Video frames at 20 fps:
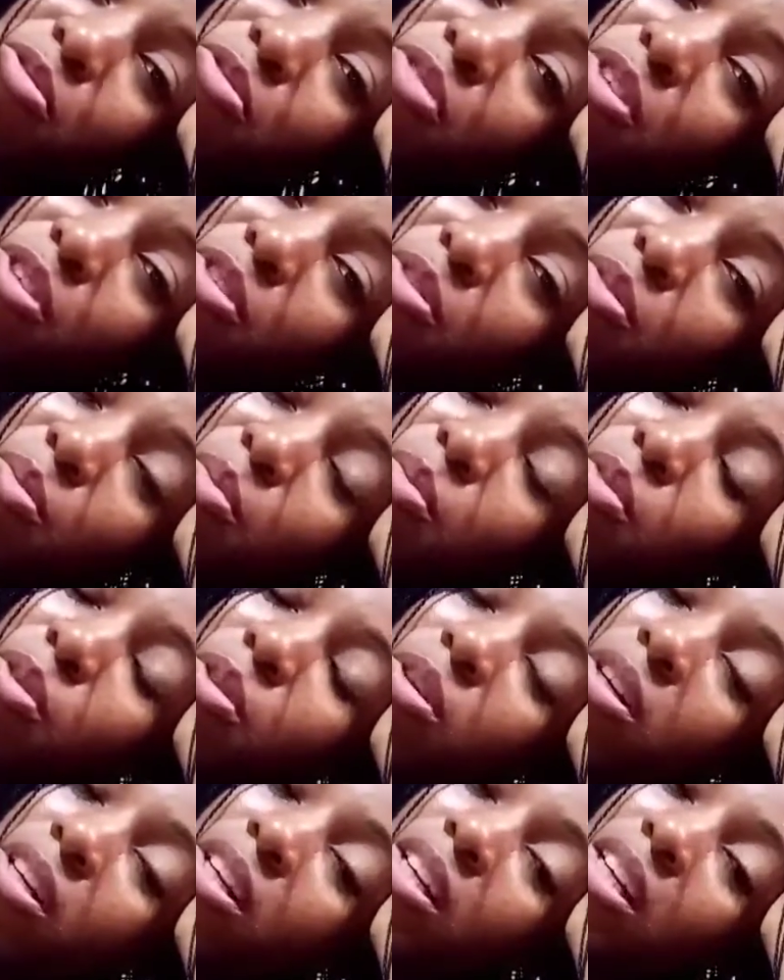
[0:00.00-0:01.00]
film
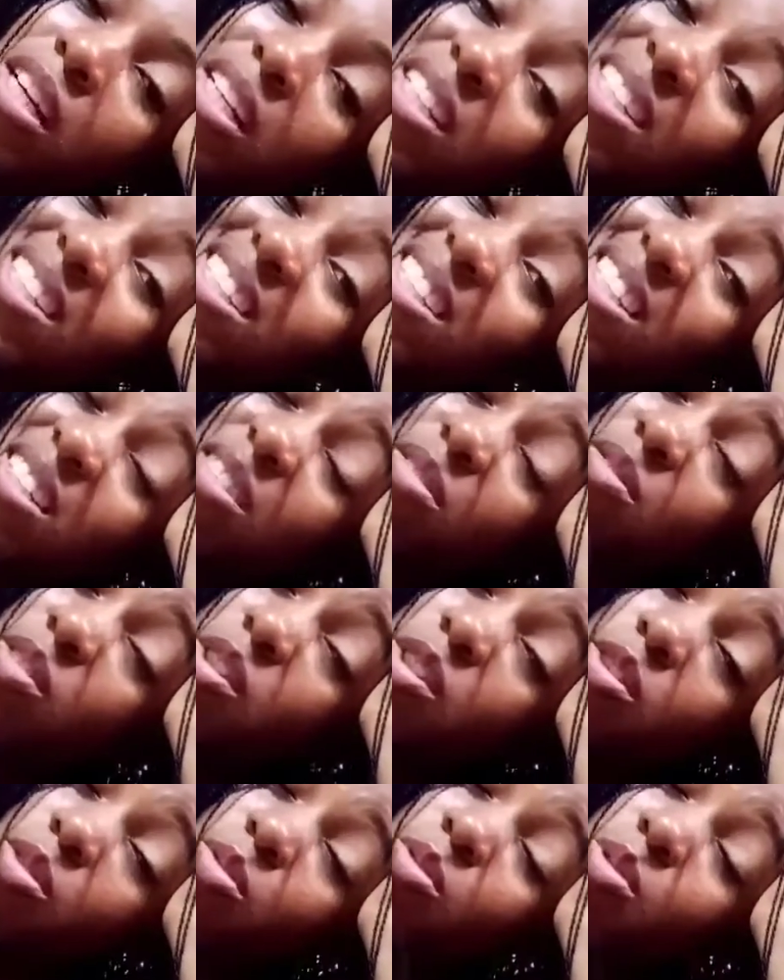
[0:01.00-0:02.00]
or edit
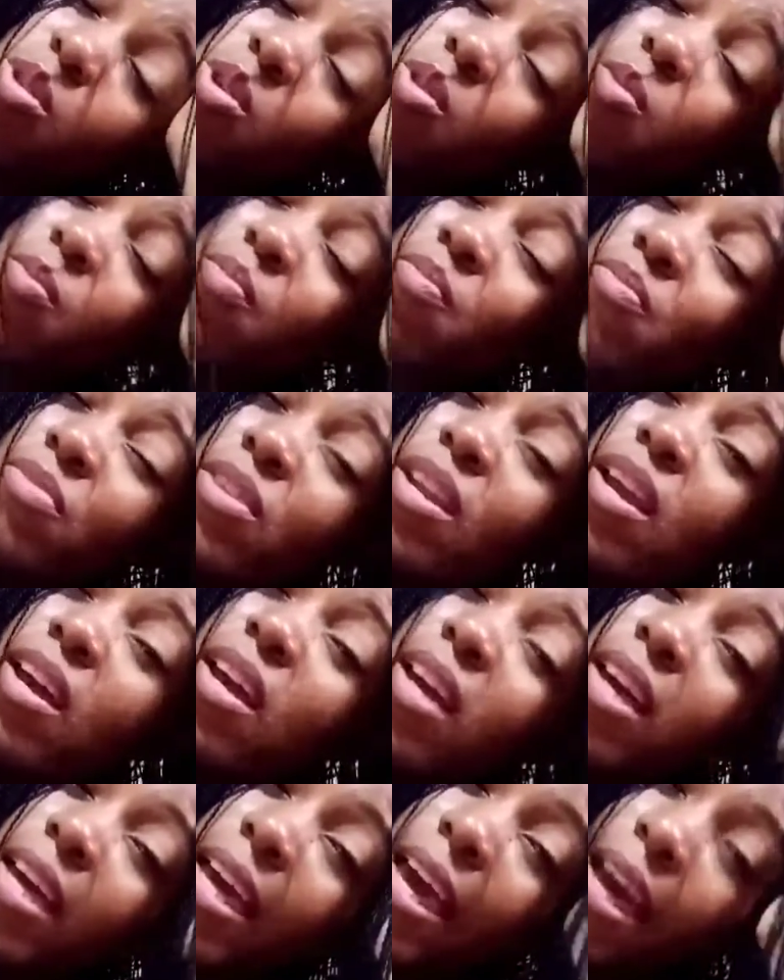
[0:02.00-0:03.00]
any video. So
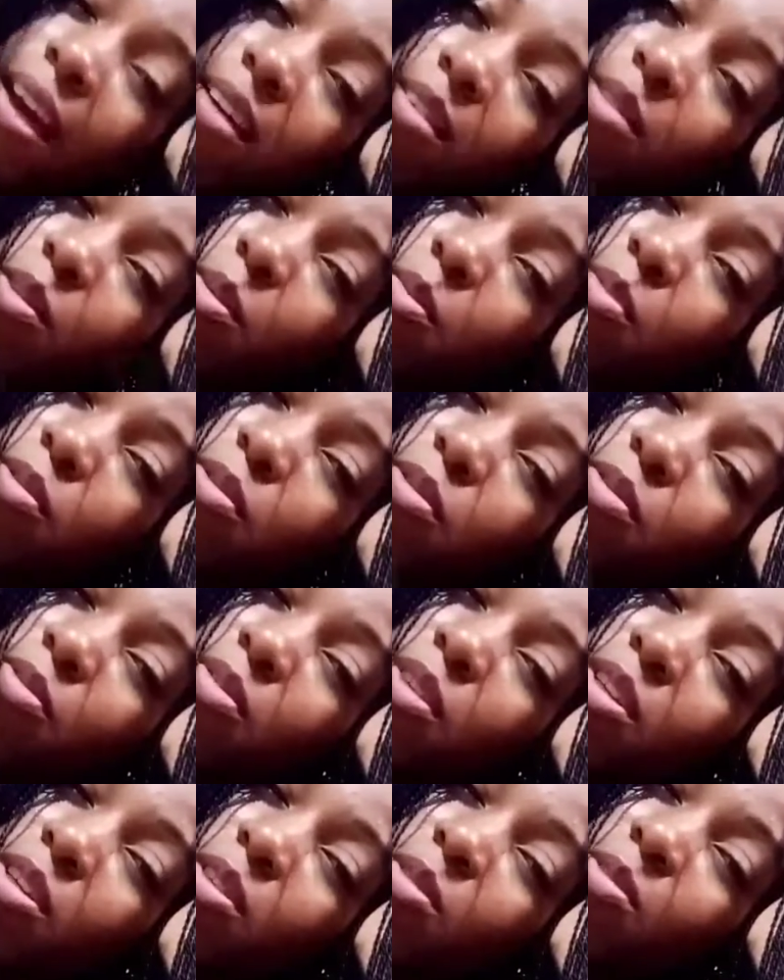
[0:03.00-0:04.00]
yeah, there'll be no
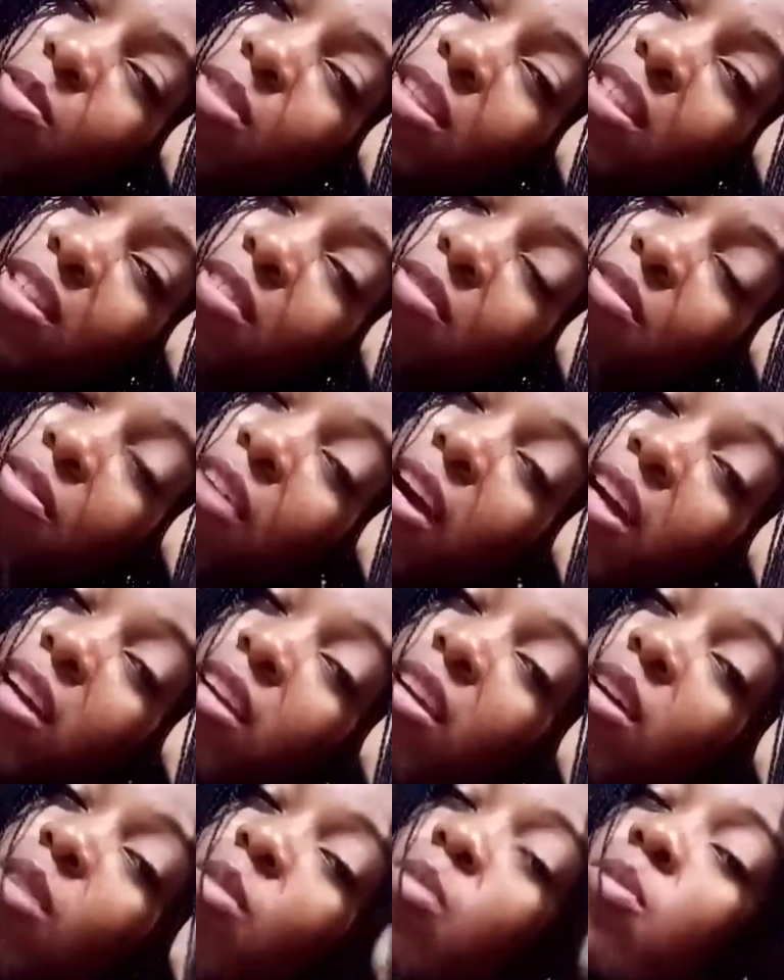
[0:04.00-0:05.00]
video this
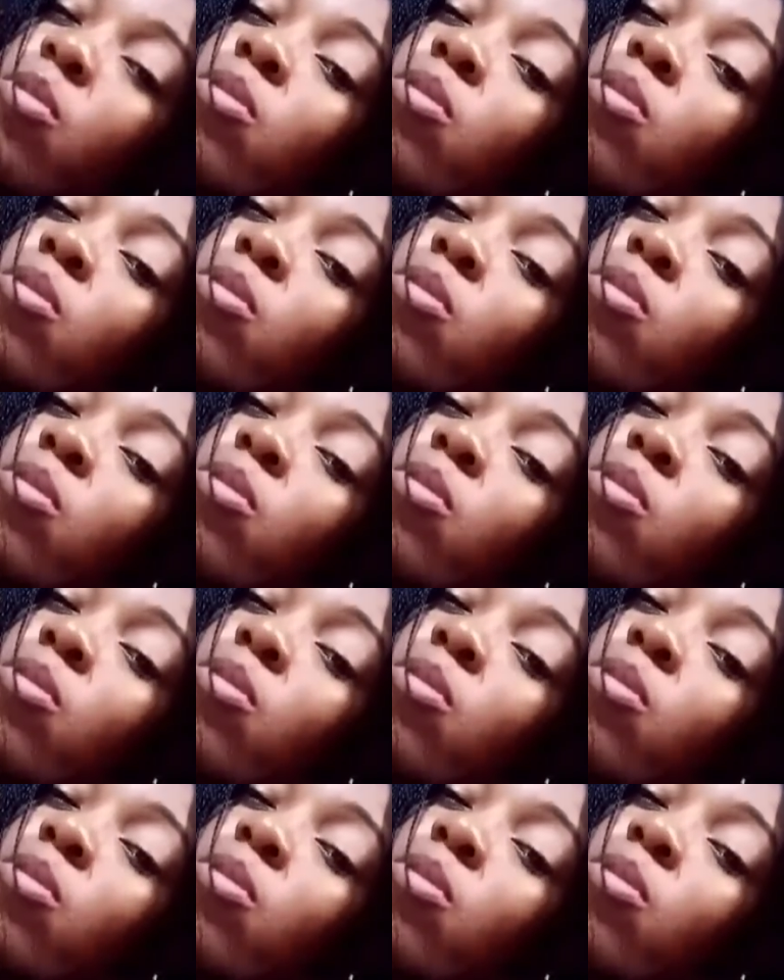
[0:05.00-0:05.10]
Friday